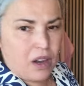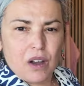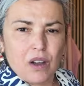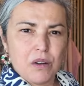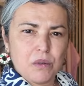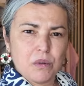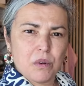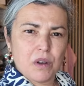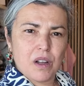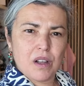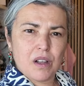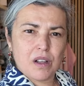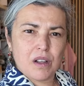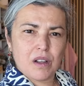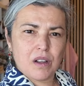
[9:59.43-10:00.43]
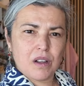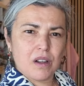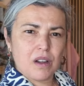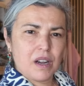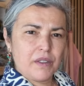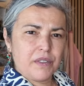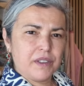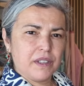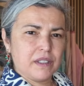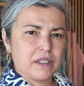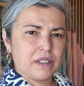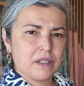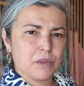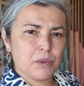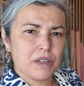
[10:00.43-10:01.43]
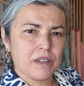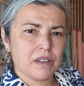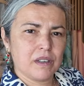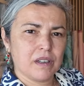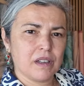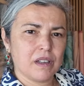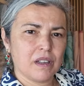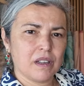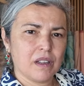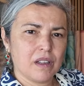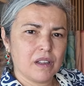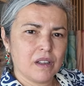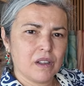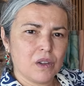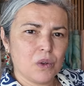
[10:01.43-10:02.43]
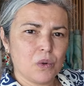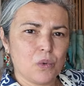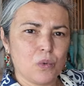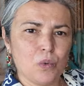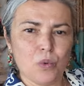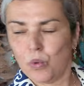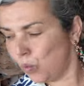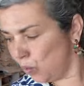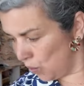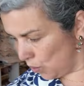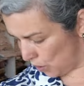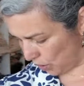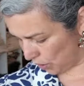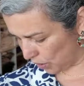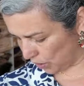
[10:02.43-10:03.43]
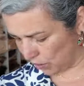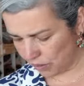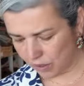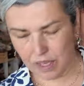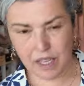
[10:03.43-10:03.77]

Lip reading: Oh, I think this one, ooh, hold on,